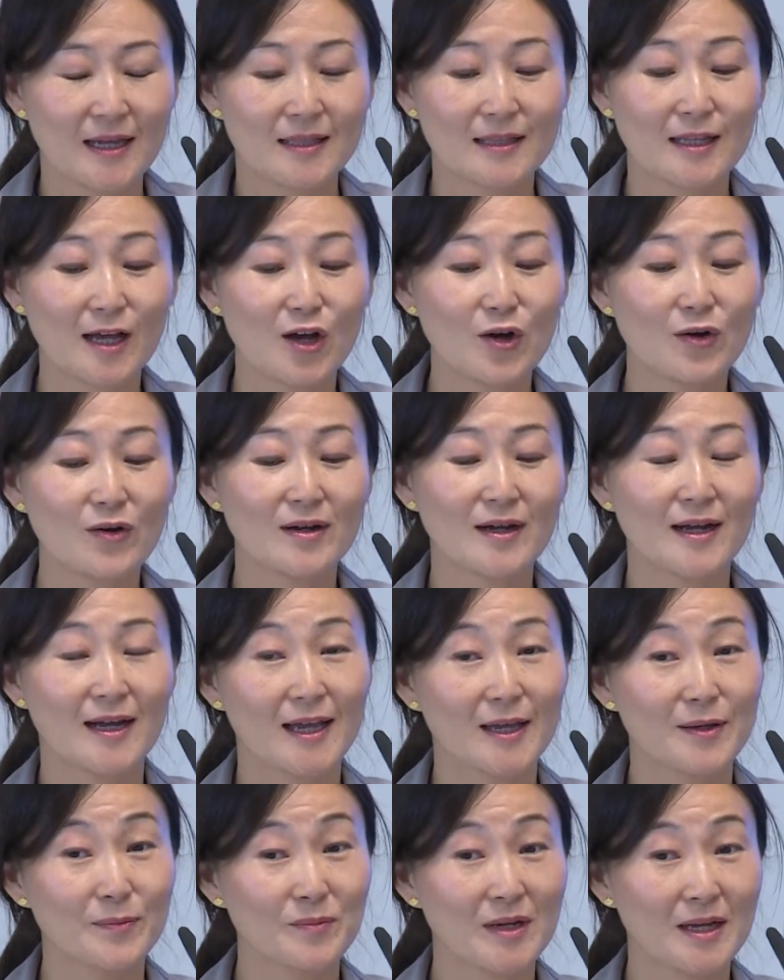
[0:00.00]
Now
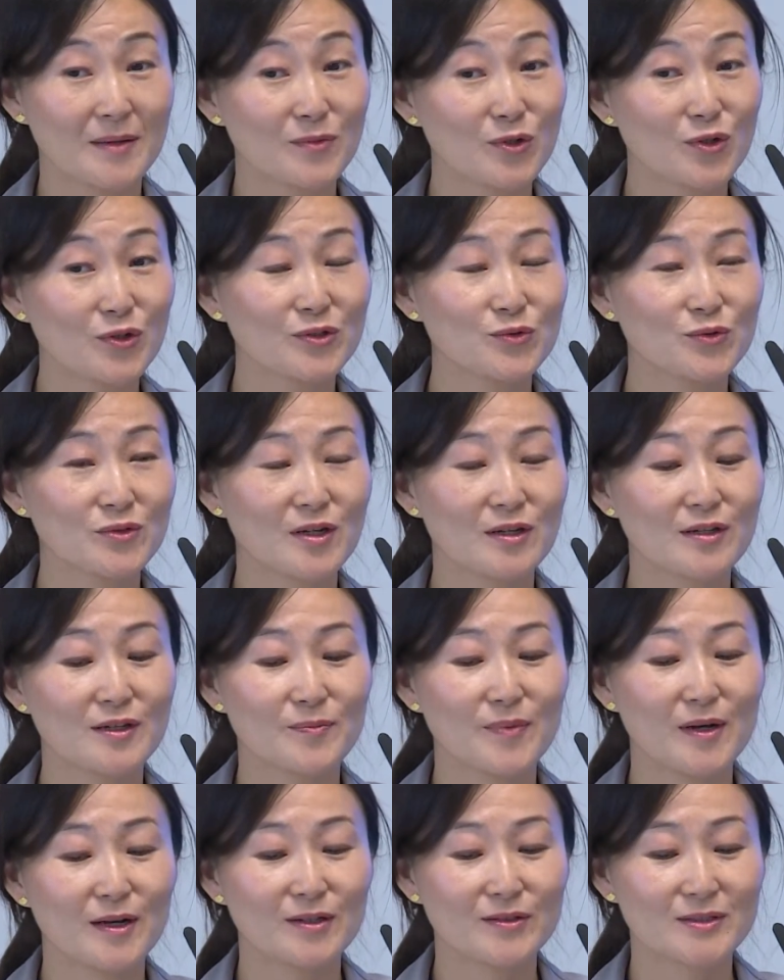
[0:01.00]
I'm going to talk
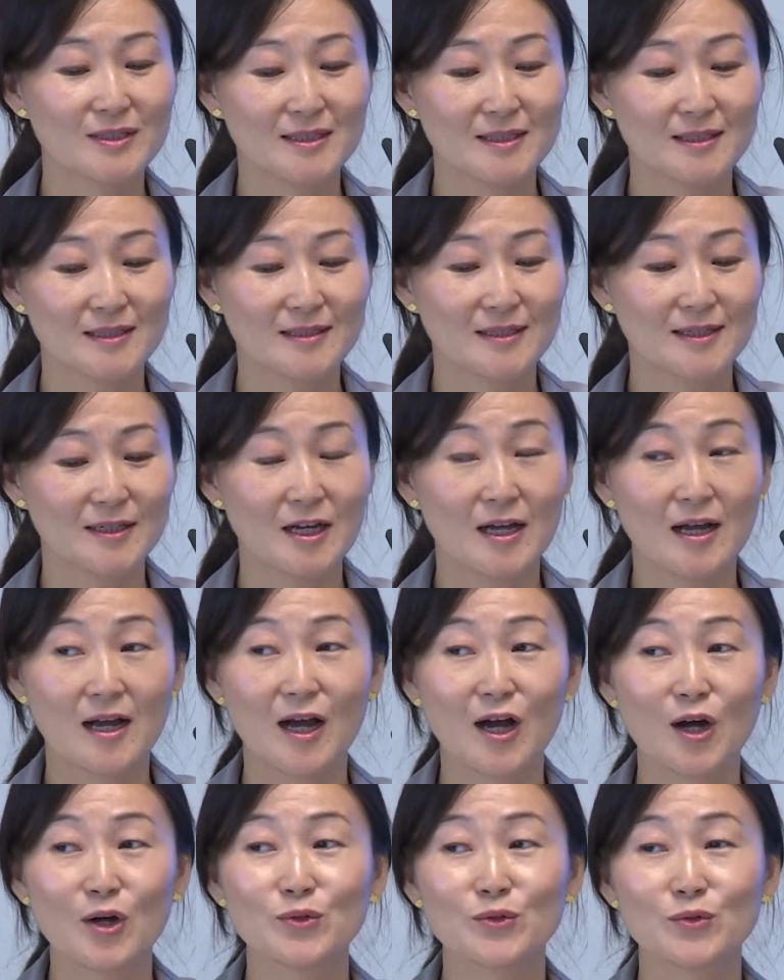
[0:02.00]
about
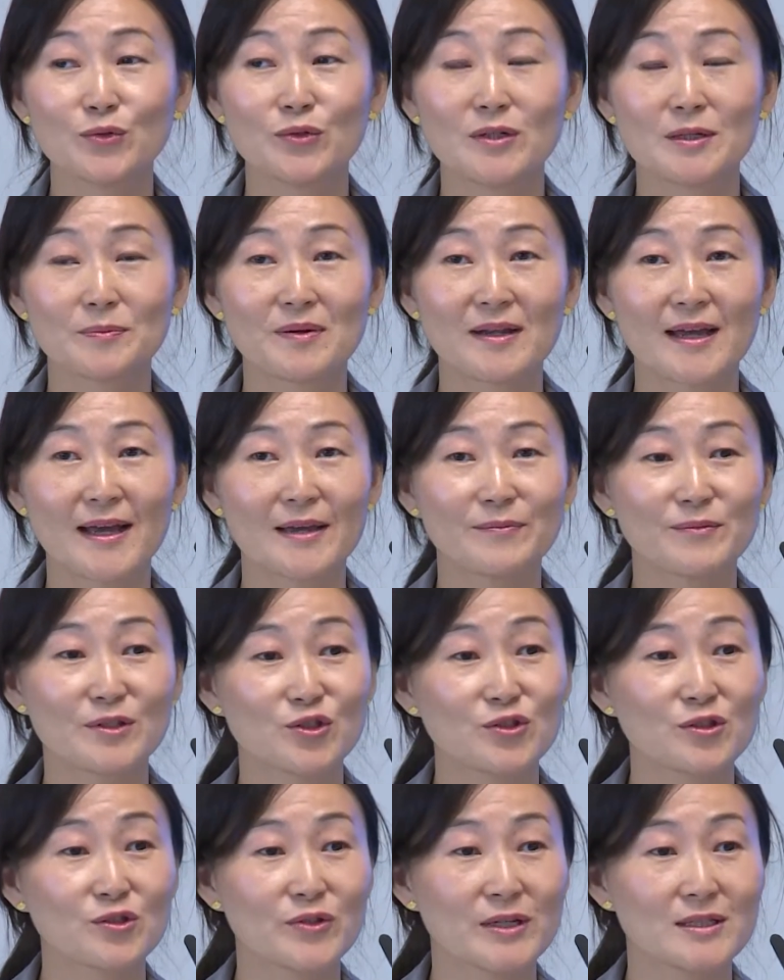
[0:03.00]
how to apply
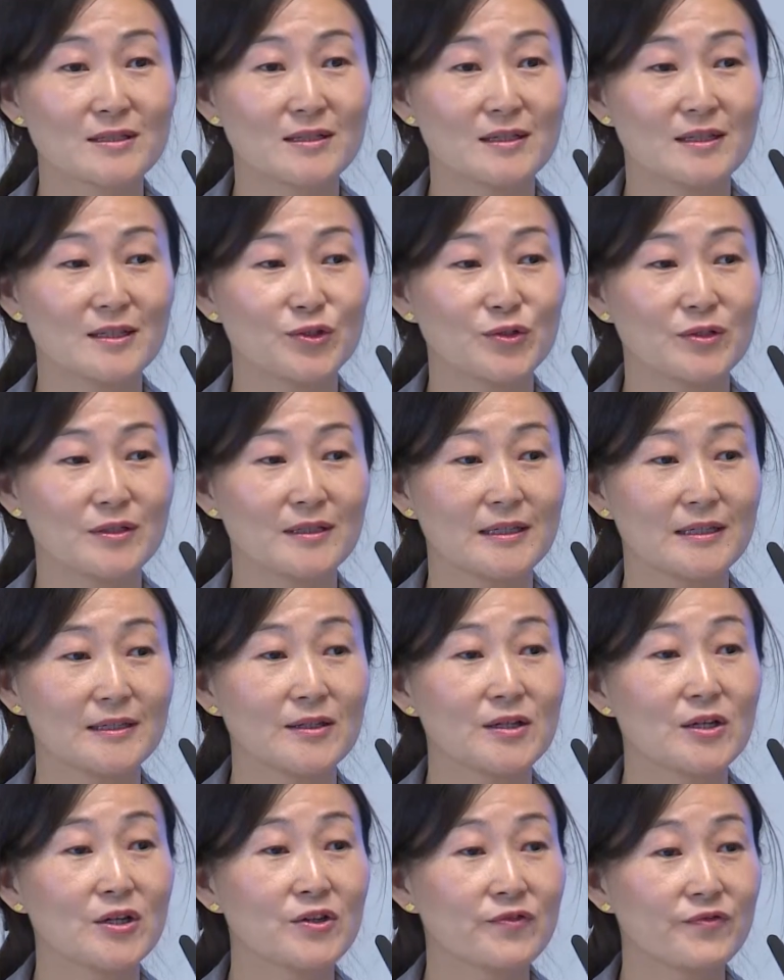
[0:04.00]
machine translation
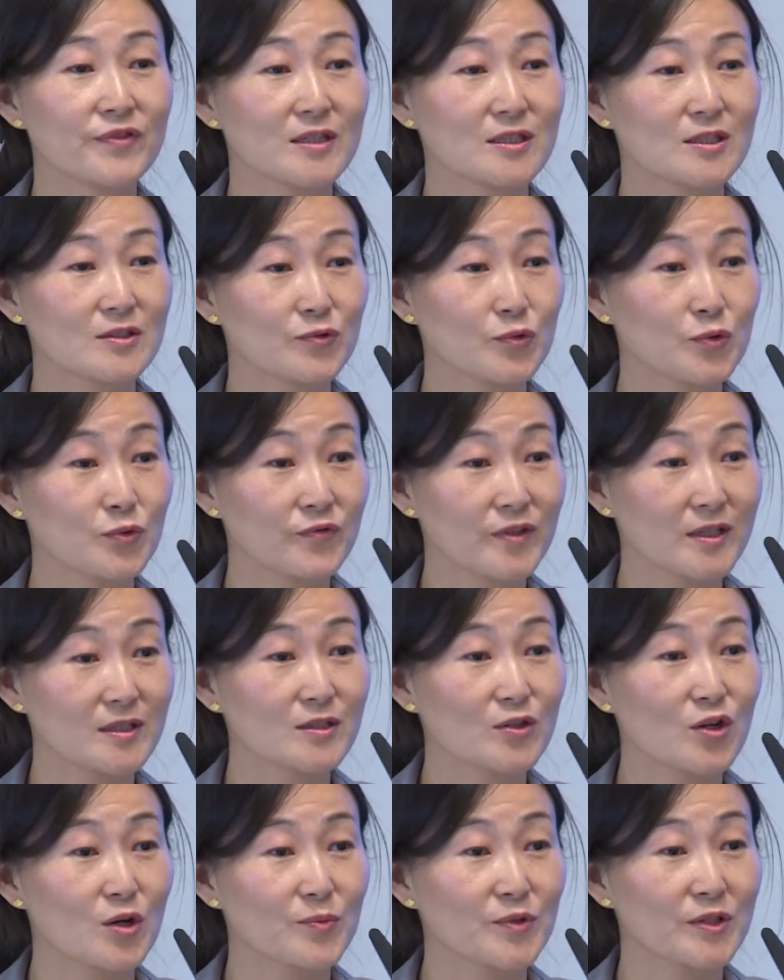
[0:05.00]
in
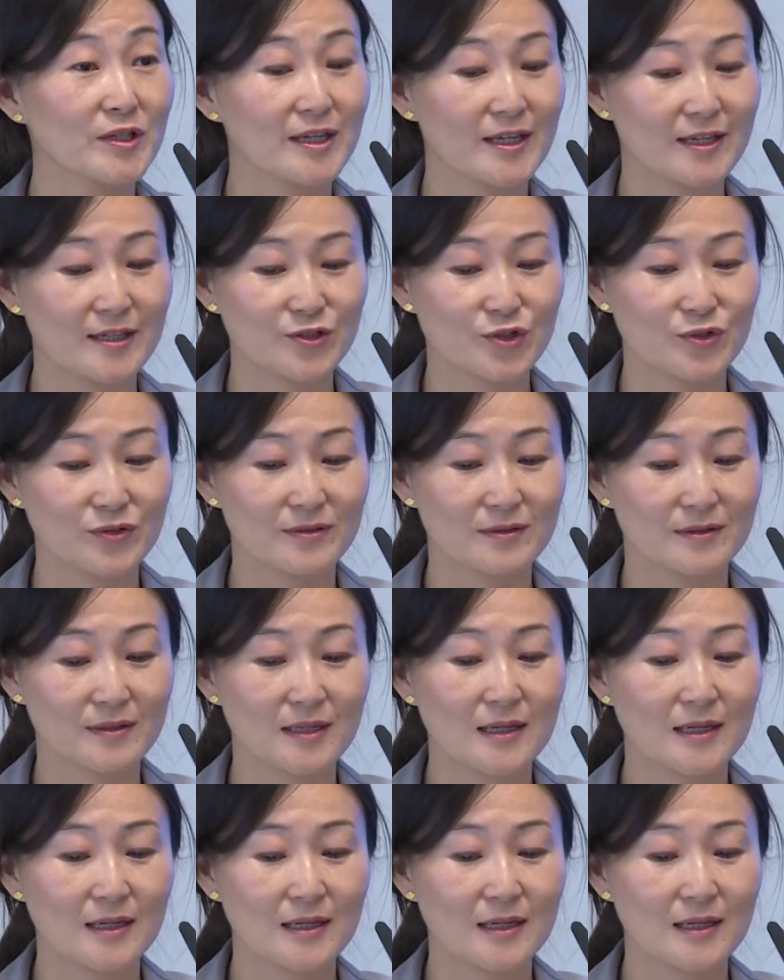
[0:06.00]
face-to-face communication.